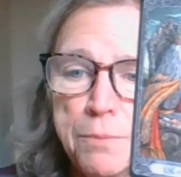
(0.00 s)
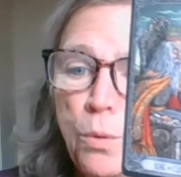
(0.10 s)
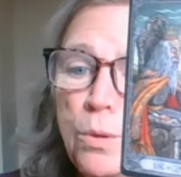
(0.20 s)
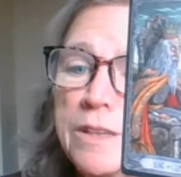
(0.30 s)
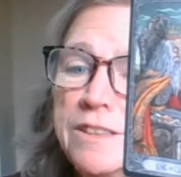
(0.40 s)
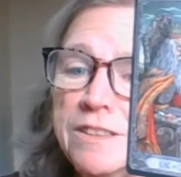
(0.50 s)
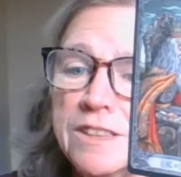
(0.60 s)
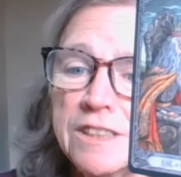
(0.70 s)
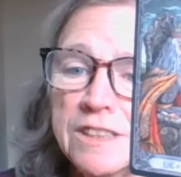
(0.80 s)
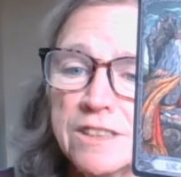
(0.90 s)
Poland,
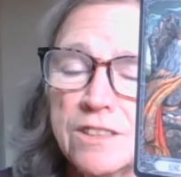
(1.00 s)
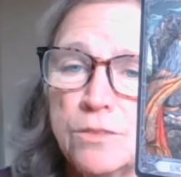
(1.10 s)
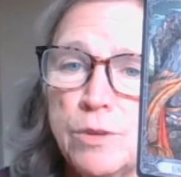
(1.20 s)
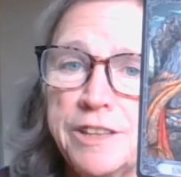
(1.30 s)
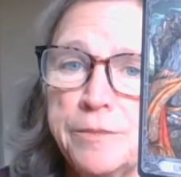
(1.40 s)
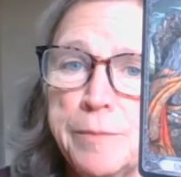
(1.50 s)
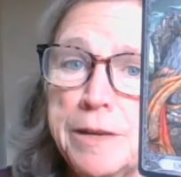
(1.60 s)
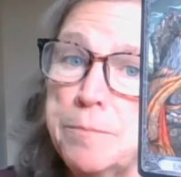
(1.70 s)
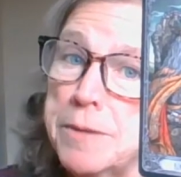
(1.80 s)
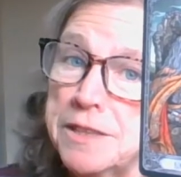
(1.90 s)
so I waited
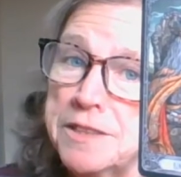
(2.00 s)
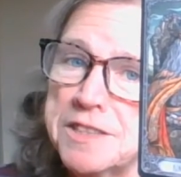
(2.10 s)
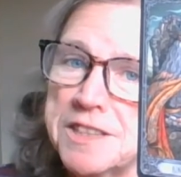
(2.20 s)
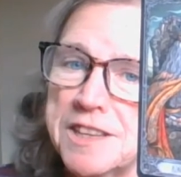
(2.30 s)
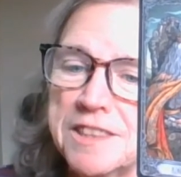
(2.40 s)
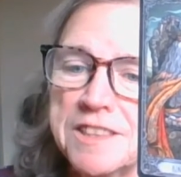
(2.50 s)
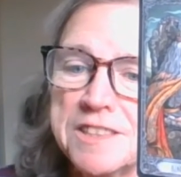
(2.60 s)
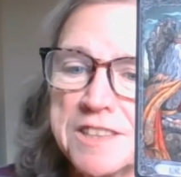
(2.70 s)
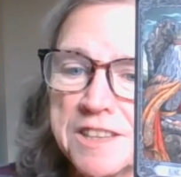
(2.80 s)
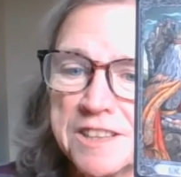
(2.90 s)
many months to get
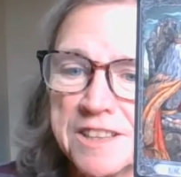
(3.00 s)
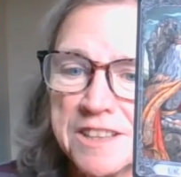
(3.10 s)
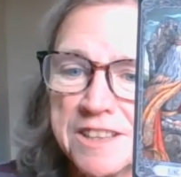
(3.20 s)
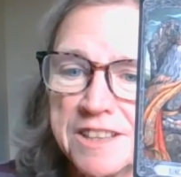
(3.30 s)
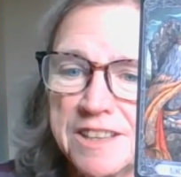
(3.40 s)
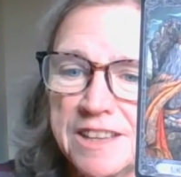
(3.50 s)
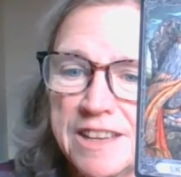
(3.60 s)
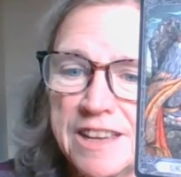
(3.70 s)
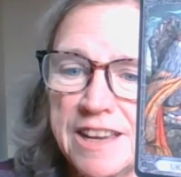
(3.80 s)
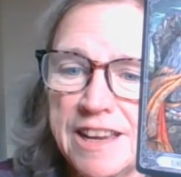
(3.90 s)
this deck,
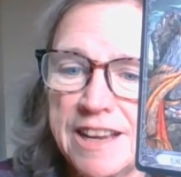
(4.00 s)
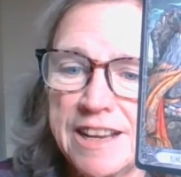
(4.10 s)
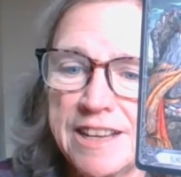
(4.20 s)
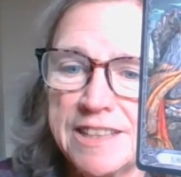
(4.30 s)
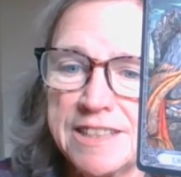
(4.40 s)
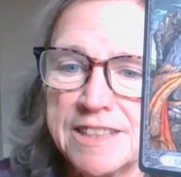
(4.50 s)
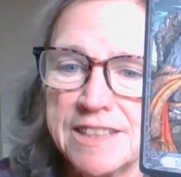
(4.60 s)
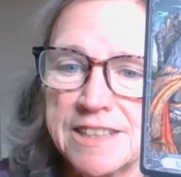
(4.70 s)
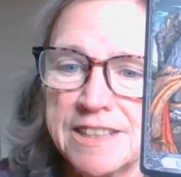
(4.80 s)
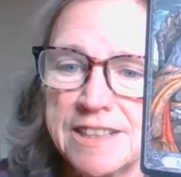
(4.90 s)
and